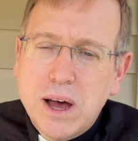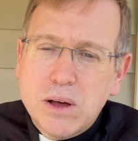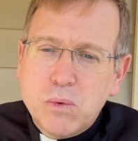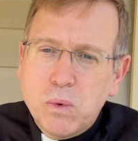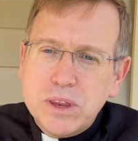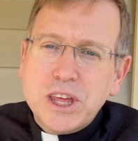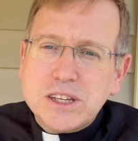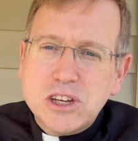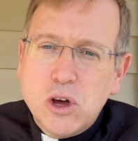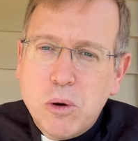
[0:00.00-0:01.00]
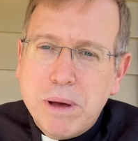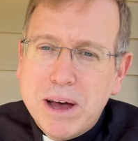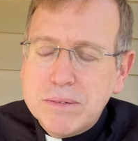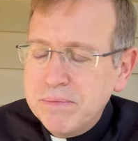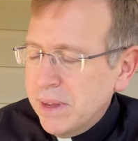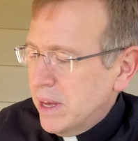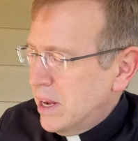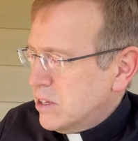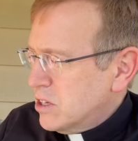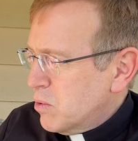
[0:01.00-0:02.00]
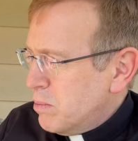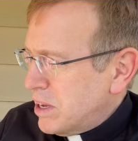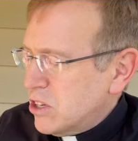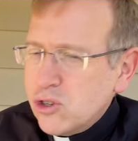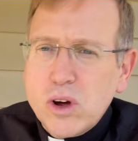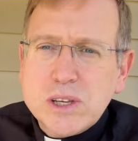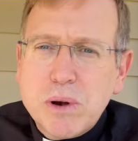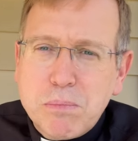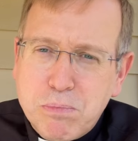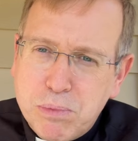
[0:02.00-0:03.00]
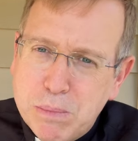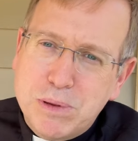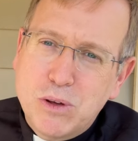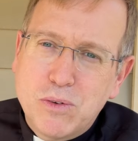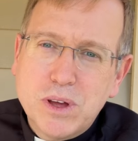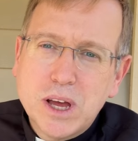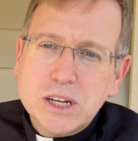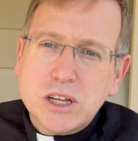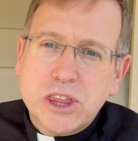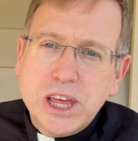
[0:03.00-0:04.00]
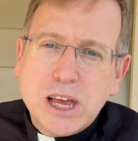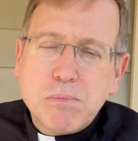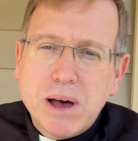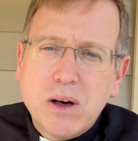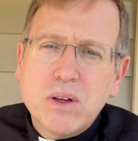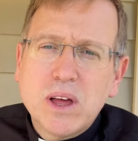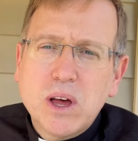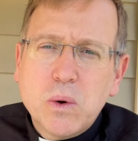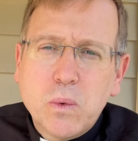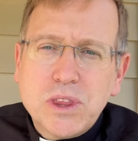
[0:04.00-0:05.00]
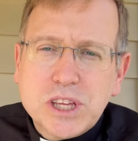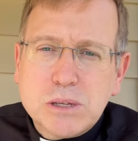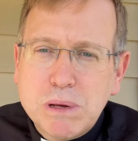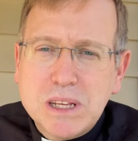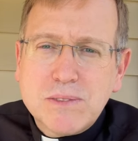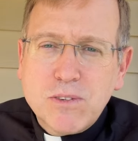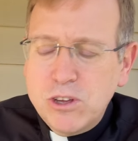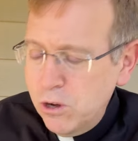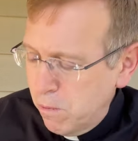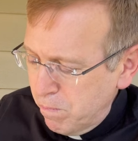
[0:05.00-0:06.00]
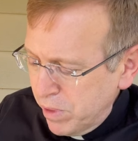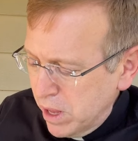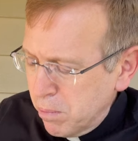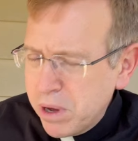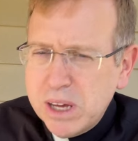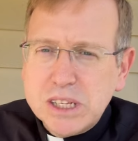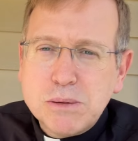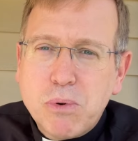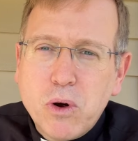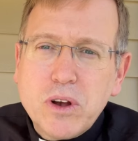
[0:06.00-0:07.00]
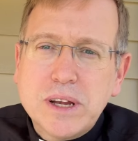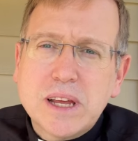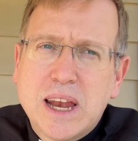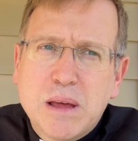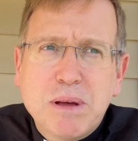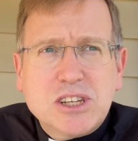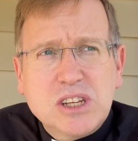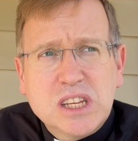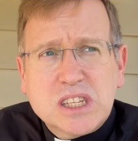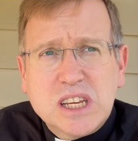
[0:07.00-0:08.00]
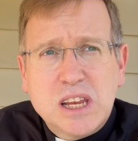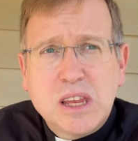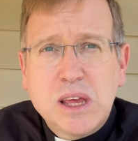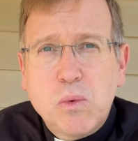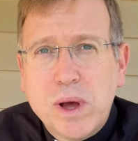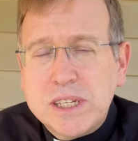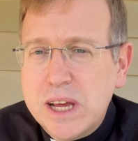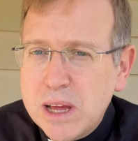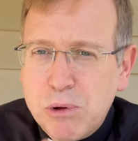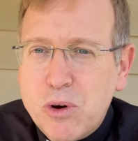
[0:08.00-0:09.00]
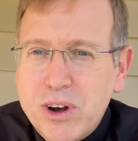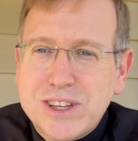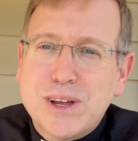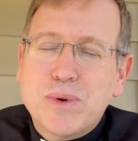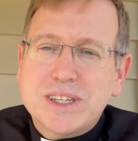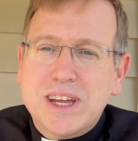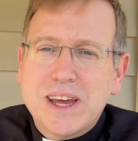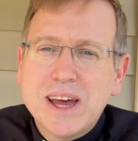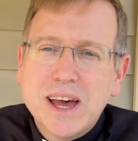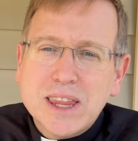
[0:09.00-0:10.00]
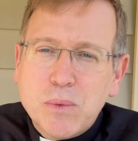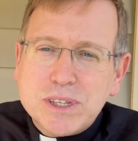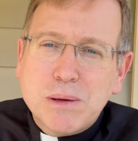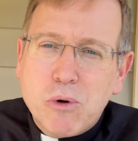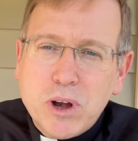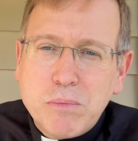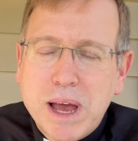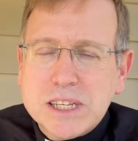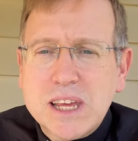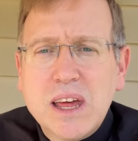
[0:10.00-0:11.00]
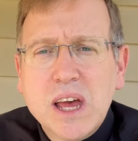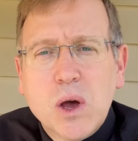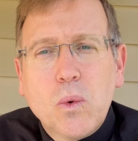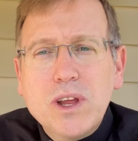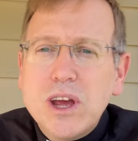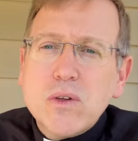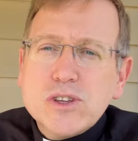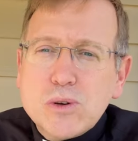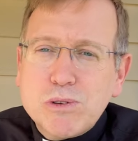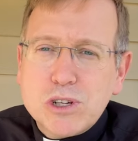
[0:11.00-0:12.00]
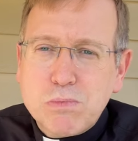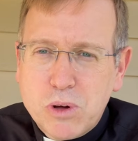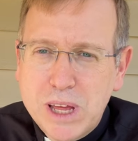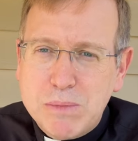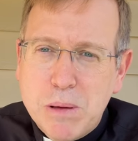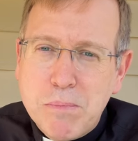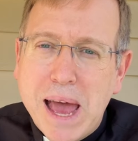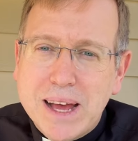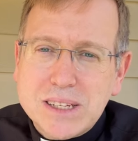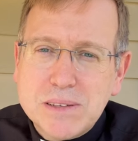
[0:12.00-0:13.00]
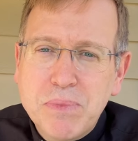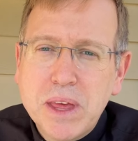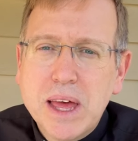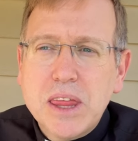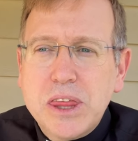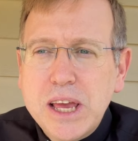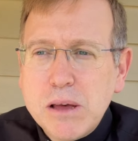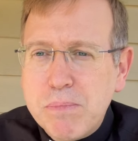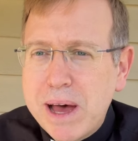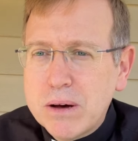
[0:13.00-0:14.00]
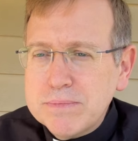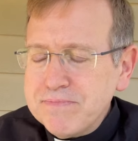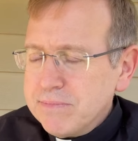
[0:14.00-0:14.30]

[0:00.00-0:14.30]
one thing to know about, and because I want to make this short, because I want to prep you to think about what this means for you, because it's important. And I mentioned this in the Wednesday, I'm recording this on Wednesday, the Wednesday morning mass, that when you hear the scriptures proclaimed at mass, think about